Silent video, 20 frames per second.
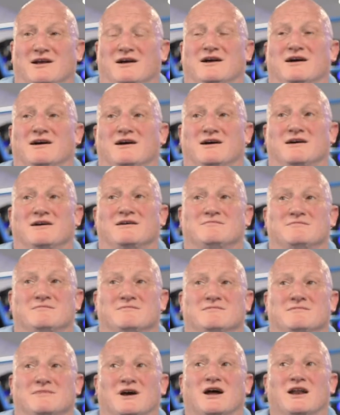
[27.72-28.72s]
Um,
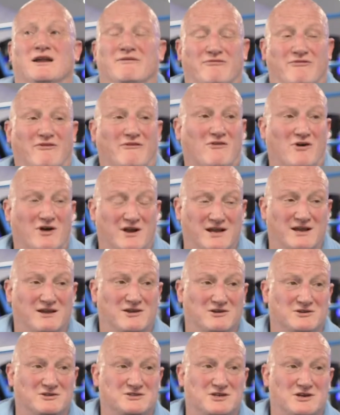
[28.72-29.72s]
and if I've got any
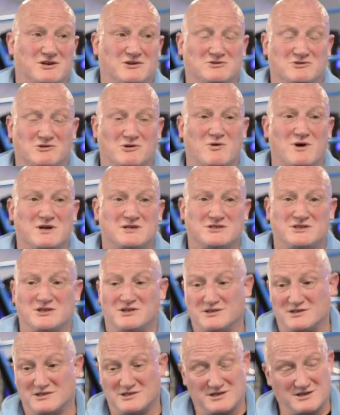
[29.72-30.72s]
concerns or
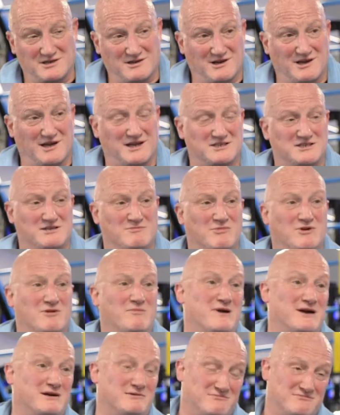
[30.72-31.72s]
questions, I ask someone
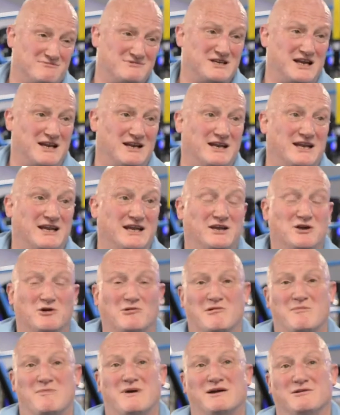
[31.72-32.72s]
about technique
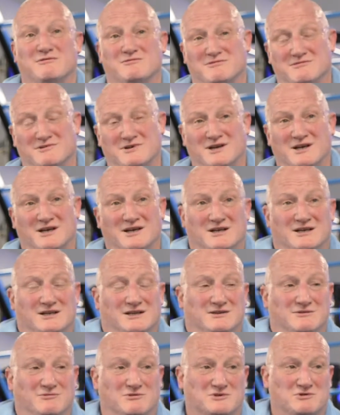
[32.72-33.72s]
or about
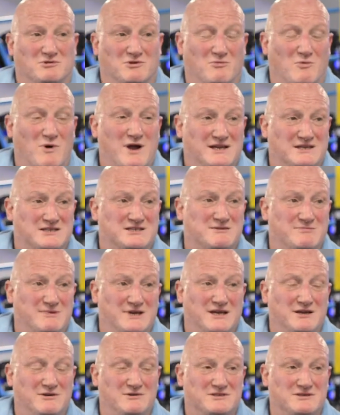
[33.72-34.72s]
what sort of weights to
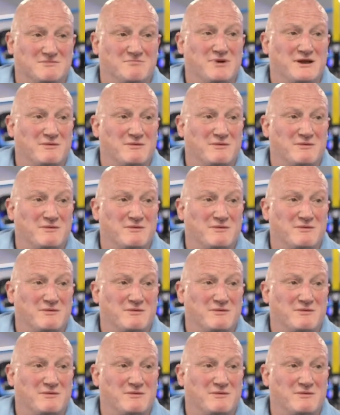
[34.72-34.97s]
be using.